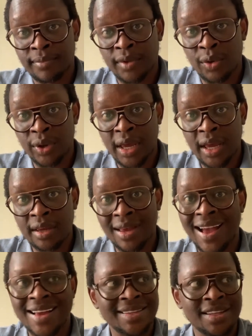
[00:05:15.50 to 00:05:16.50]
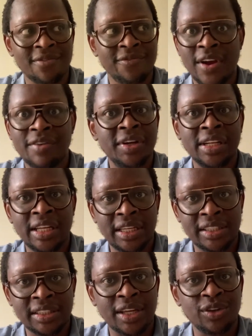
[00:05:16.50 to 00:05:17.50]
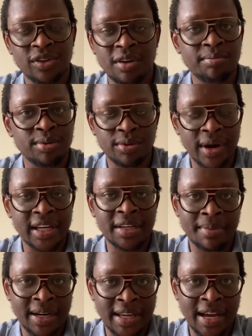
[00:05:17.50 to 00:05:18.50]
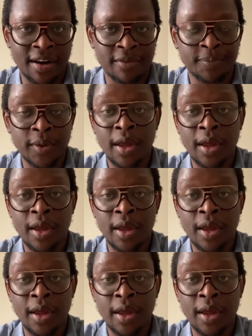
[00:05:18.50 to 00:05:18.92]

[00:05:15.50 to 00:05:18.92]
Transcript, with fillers: Okay, at the very least that you can pull any money out.